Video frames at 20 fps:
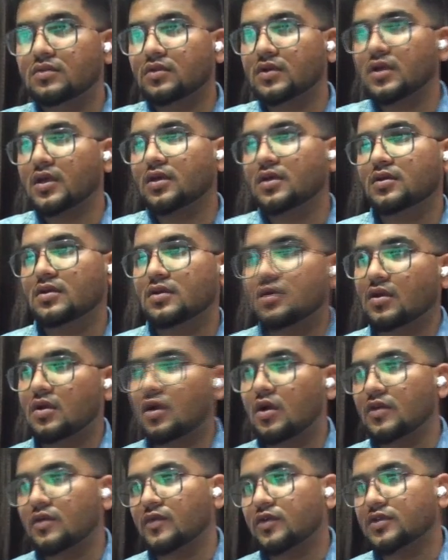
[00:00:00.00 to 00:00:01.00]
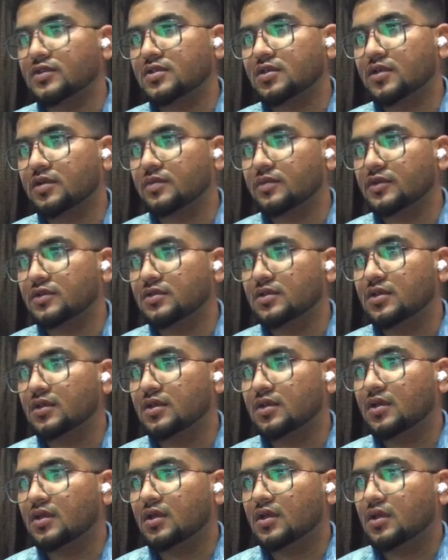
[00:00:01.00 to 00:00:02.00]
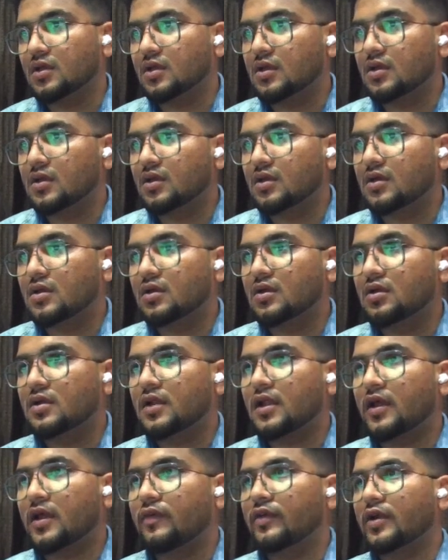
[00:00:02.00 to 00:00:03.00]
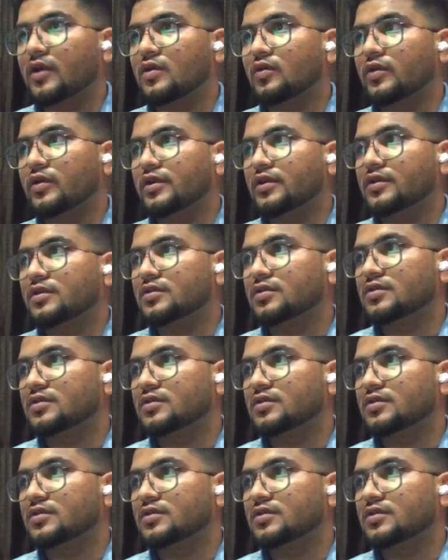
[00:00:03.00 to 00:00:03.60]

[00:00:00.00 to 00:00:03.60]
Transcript: Okay, cloud watch, it means navigate to it.